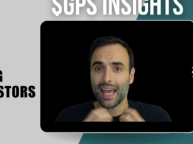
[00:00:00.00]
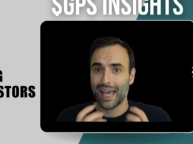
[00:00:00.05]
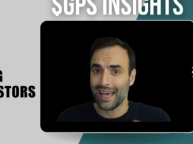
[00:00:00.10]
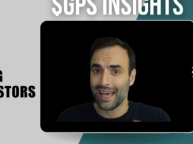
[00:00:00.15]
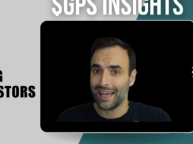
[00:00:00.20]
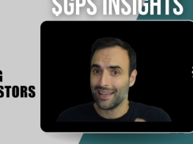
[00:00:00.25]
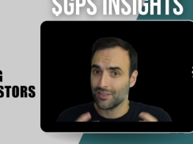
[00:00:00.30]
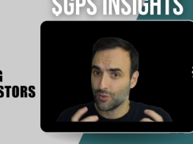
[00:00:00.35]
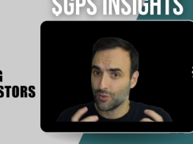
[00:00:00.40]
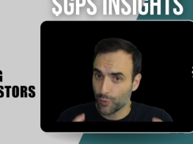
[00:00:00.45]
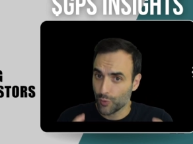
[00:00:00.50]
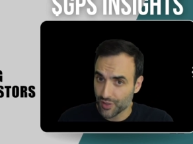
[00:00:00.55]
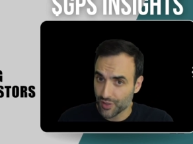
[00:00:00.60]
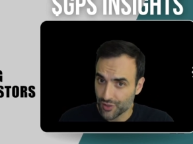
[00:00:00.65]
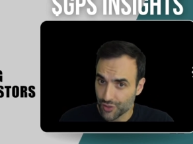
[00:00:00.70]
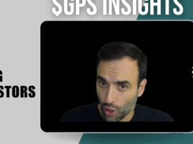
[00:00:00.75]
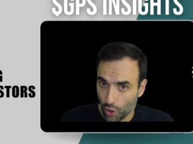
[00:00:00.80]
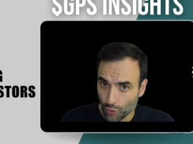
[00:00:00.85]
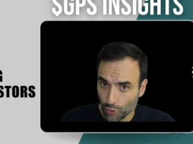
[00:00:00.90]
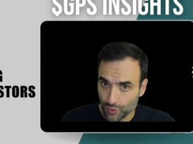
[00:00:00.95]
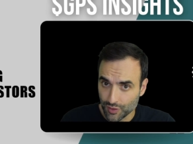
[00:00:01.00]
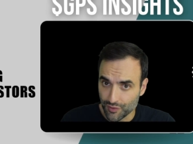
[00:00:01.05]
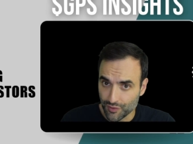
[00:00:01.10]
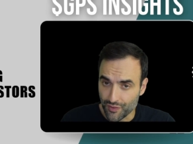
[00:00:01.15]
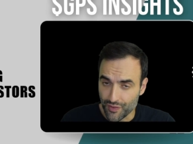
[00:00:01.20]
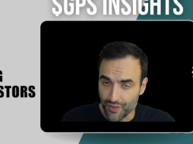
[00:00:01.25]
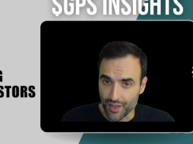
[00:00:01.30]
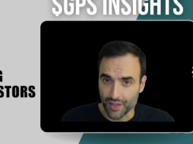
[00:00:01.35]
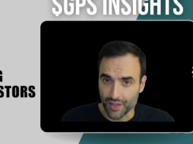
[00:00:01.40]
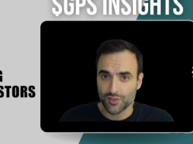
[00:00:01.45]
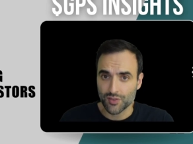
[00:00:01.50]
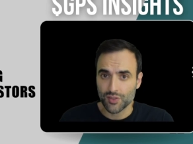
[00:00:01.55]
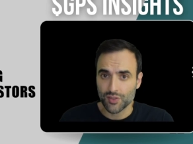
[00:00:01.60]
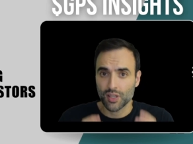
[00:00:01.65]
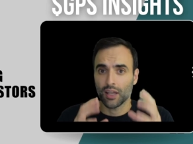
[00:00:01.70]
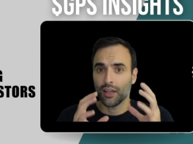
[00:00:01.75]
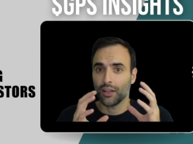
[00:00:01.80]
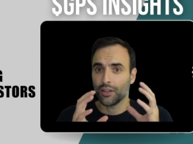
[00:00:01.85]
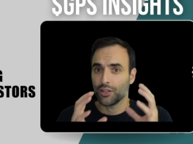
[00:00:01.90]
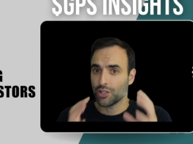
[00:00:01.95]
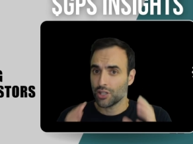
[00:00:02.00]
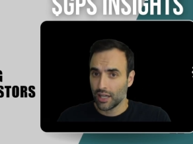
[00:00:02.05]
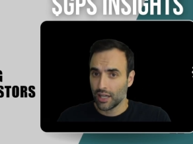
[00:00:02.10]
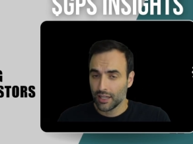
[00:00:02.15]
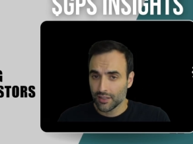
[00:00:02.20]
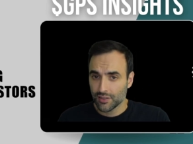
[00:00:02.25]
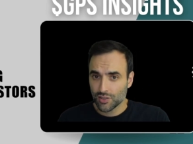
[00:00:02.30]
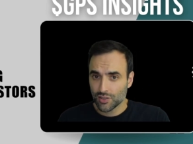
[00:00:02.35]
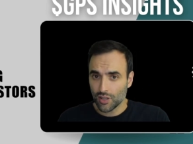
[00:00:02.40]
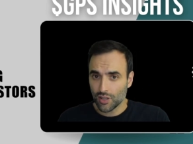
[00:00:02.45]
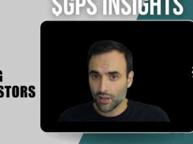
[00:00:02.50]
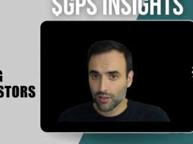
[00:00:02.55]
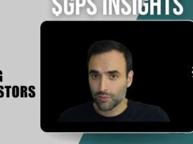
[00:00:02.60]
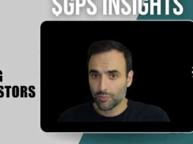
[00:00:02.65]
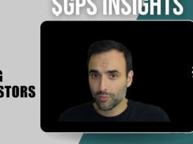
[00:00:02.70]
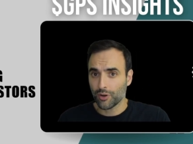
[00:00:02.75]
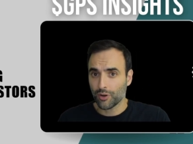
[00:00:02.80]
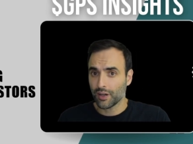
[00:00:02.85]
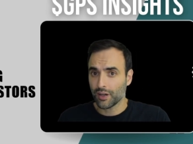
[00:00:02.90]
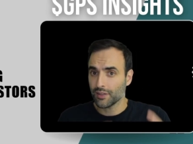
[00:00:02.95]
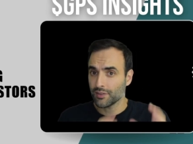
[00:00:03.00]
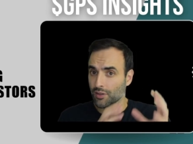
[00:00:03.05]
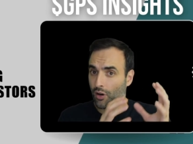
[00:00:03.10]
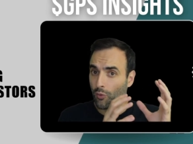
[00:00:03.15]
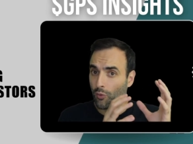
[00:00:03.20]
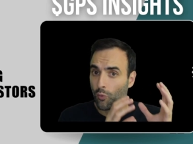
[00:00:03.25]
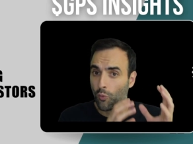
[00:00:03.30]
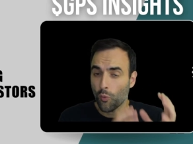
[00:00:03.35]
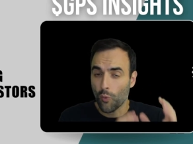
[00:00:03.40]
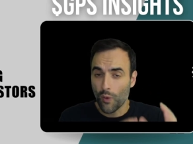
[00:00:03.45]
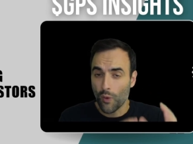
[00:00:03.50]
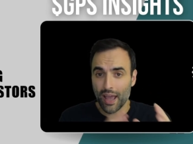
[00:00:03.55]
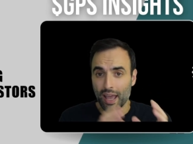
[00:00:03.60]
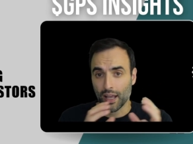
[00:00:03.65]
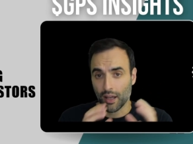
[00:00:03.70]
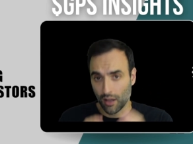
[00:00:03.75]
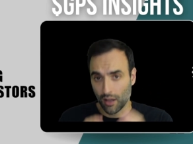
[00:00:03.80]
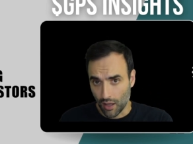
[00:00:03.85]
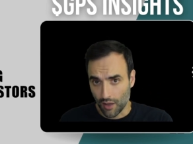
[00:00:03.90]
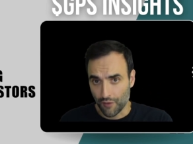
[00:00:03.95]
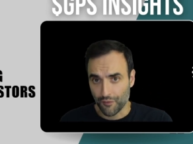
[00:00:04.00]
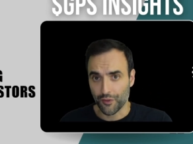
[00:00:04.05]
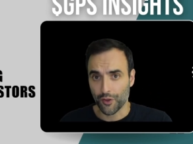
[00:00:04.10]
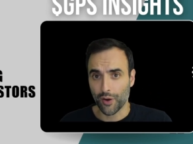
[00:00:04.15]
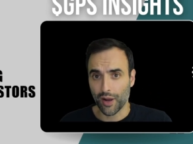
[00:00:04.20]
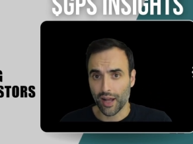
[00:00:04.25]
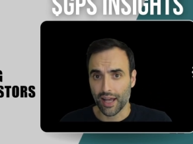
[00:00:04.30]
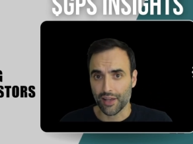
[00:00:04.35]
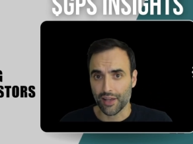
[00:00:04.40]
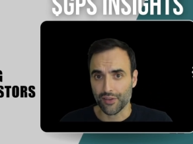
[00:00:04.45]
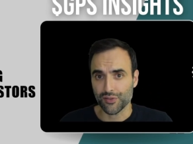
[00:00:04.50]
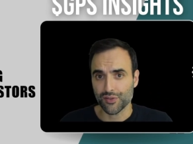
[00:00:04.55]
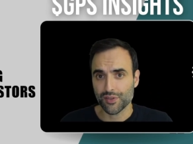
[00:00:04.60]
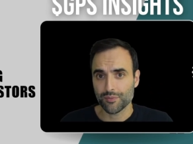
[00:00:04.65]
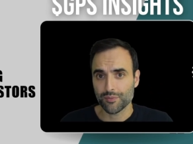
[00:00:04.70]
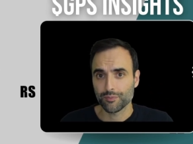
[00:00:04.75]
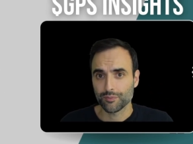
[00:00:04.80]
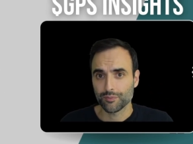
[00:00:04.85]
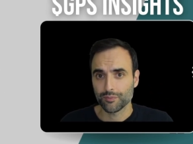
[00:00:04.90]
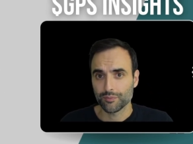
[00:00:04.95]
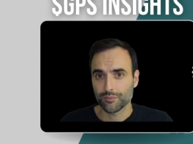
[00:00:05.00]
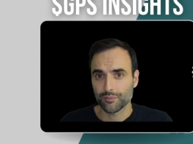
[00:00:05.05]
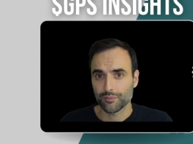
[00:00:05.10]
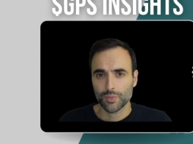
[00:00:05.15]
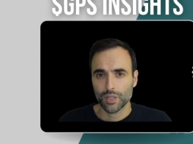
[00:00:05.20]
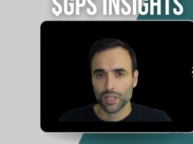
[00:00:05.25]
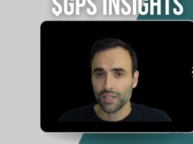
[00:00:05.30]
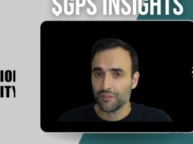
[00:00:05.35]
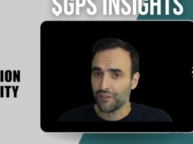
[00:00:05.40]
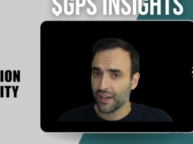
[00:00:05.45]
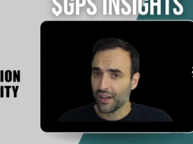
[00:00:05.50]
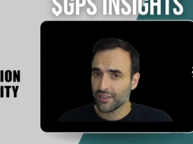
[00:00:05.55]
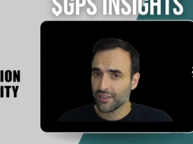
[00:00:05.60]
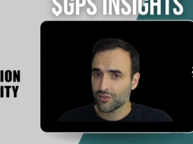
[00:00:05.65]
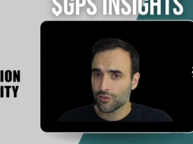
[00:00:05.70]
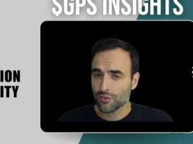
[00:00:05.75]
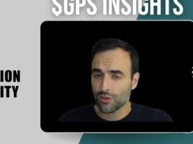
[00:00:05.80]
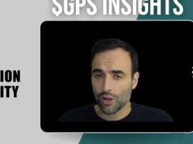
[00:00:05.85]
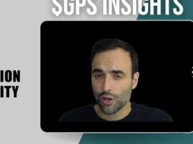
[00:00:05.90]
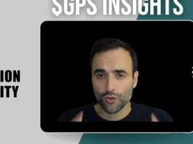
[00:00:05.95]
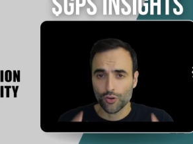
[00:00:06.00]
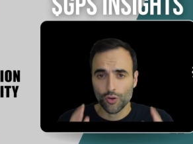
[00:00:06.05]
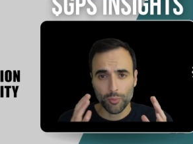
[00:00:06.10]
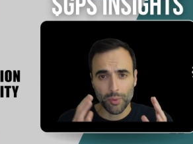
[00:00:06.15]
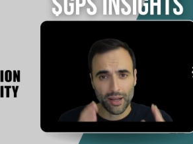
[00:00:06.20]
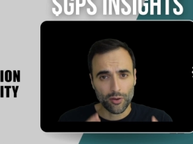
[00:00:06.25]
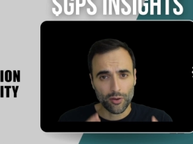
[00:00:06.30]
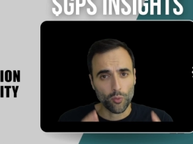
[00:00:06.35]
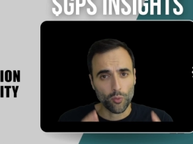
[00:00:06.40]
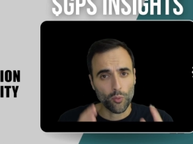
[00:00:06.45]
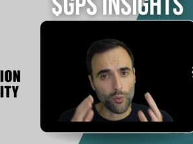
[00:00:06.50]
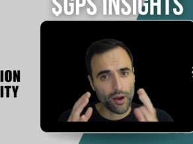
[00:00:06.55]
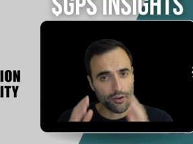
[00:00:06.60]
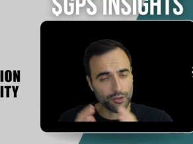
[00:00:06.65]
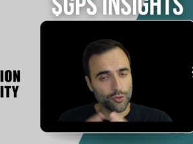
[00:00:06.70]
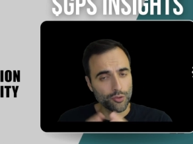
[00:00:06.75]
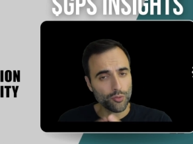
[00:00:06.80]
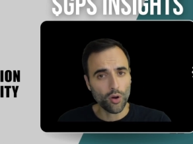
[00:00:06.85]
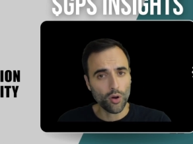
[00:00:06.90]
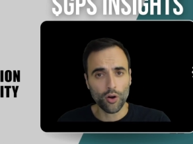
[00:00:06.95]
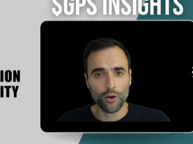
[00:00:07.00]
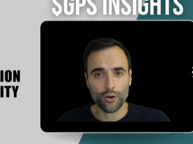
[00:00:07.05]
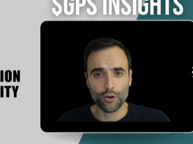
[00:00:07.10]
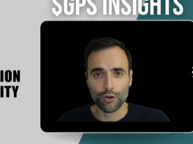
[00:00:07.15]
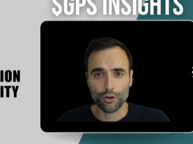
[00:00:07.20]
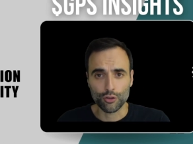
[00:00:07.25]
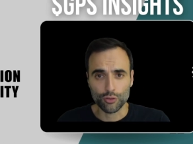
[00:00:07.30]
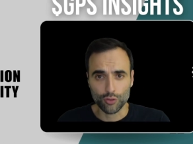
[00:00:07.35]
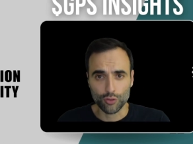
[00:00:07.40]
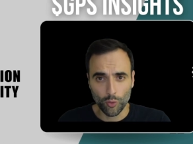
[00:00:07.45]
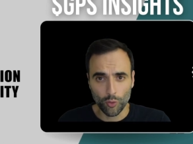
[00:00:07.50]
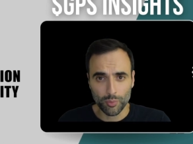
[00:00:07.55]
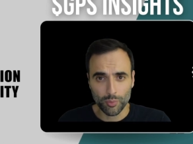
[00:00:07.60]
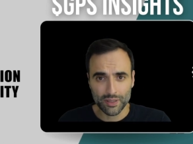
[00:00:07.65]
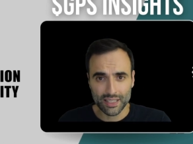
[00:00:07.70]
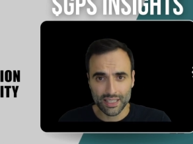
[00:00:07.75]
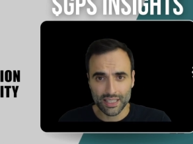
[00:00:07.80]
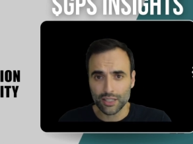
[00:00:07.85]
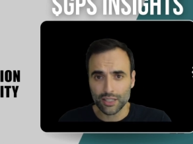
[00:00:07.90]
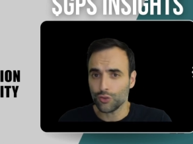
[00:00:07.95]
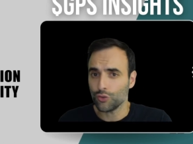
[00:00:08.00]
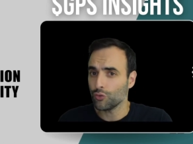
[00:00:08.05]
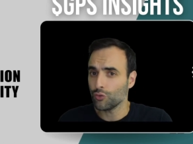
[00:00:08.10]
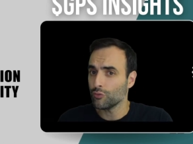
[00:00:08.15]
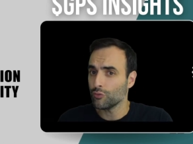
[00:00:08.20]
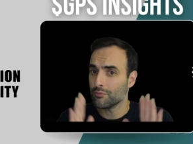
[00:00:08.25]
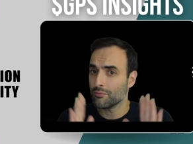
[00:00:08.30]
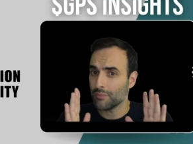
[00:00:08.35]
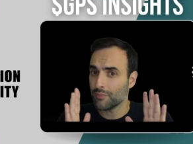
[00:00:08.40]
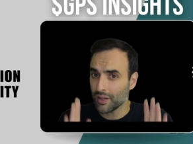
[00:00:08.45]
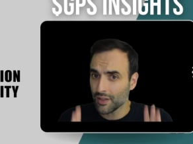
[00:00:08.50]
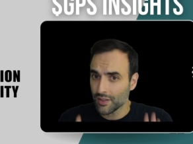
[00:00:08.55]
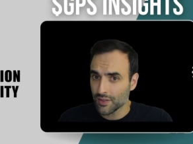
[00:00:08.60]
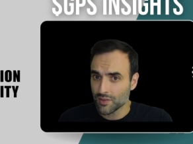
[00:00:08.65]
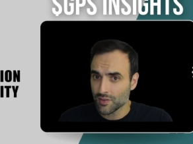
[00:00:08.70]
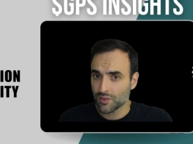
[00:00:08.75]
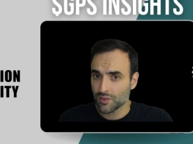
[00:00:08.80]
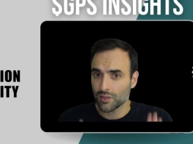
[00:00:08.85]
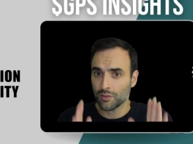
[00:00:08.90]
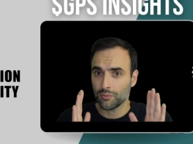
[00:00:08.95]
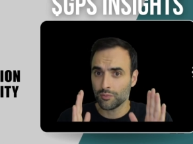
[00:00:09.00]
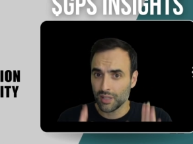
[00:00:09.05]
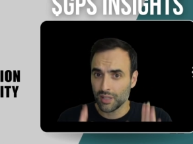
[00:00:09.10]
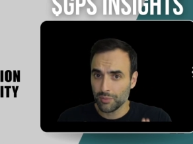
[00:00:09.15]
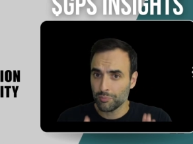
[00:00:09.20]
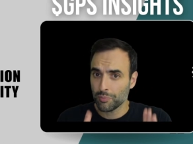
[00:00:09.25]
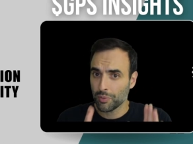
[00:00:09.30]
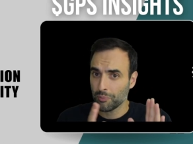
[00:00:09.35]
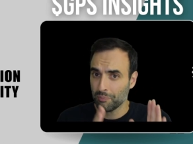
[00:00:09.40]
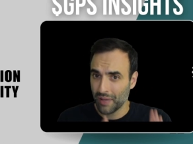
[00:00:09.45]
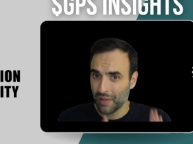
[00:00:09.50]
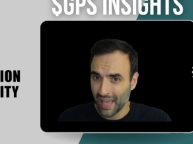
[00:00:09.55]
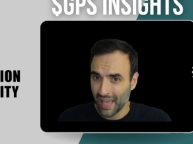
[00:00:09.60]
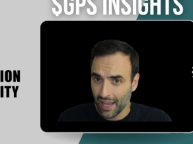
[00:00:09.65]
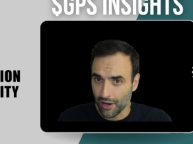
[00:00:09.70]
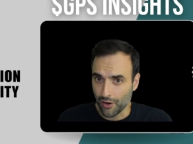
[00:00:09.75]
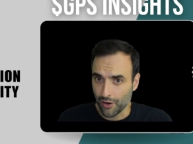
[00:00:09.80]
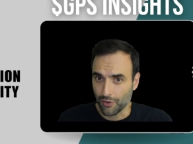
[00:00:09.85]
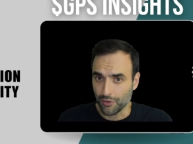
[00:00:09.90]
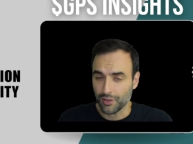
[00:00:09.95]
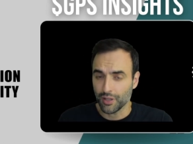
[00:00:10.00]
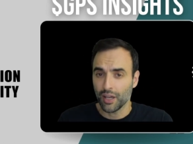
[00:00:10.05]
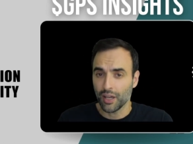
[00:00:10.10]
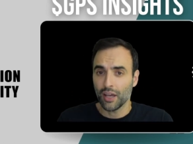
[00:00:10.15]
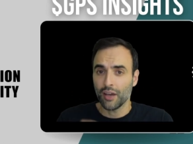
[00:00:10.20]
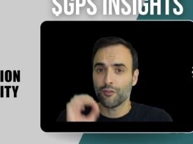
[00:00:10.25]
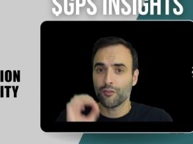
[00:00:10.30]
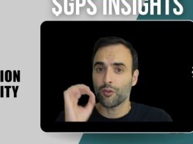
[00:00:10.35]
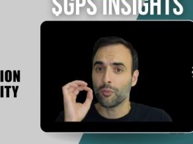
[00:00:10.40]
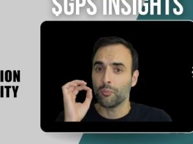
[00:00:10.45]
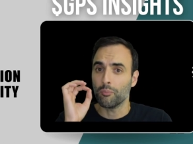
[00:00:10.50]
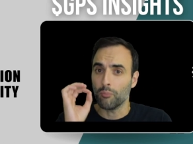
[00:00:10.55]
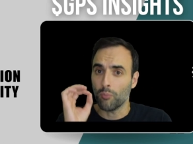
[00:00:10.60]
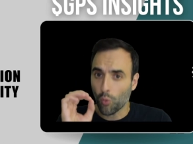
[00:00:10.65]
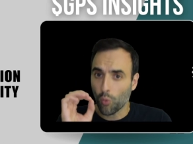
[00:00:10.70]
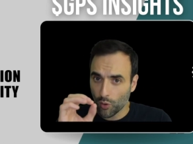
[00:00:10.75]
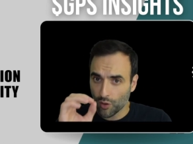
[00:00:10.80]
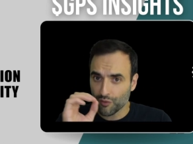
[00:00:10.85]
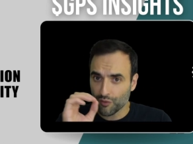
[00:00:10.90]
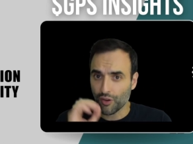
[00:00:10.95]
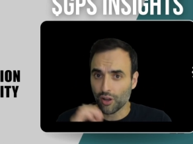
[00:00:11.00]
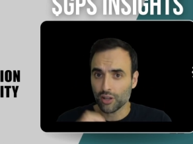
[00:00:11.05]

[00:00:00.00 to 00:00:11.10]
as a result of this, China's stock markets are way off their highs. Investors, no matter where you are globally, you must be prepared for more